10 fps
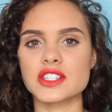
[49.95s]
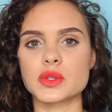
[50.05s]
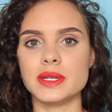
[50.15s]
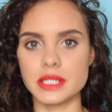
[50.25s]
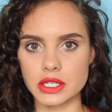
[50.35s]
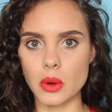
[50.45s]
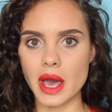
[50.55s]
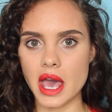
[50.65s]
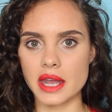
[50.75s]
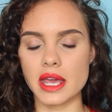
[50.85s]
so I did go
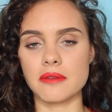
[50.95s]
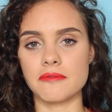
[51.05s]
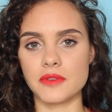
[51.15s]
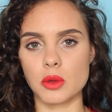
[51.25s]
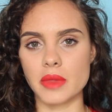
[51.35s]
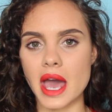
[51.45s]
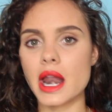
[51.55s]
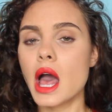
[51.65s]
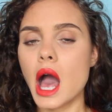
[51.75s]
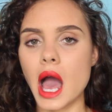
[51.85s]
ahead and film that.